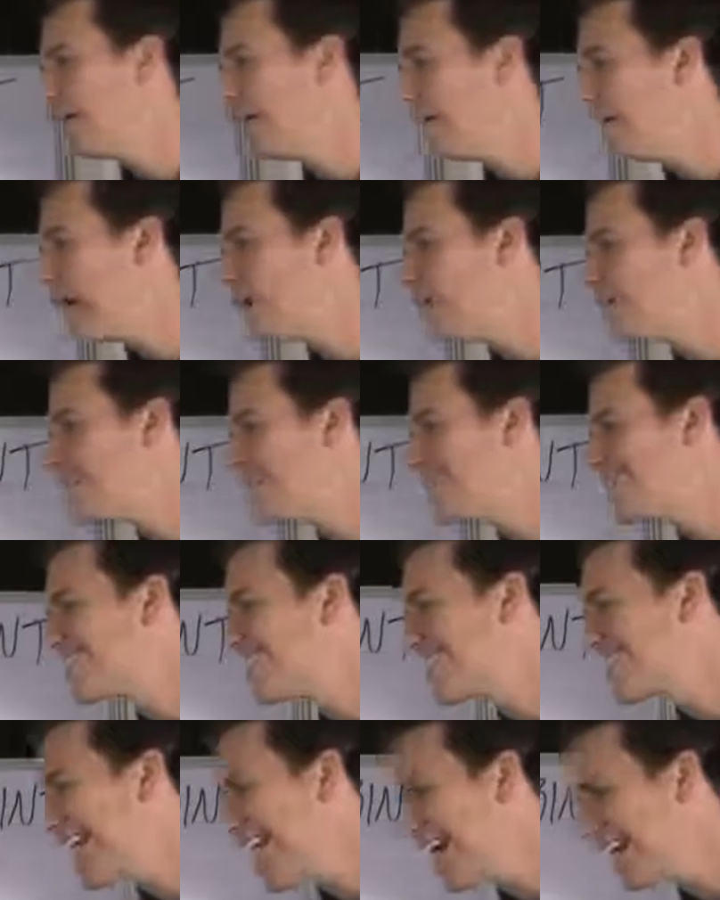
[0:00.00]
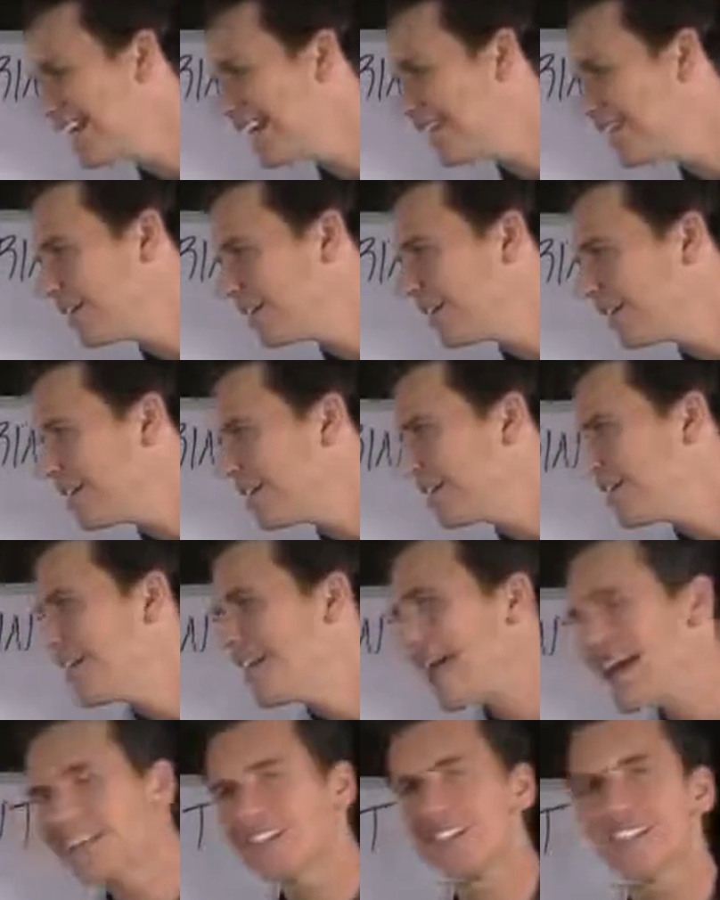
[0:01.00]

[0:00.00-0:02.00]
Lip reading: Now in the next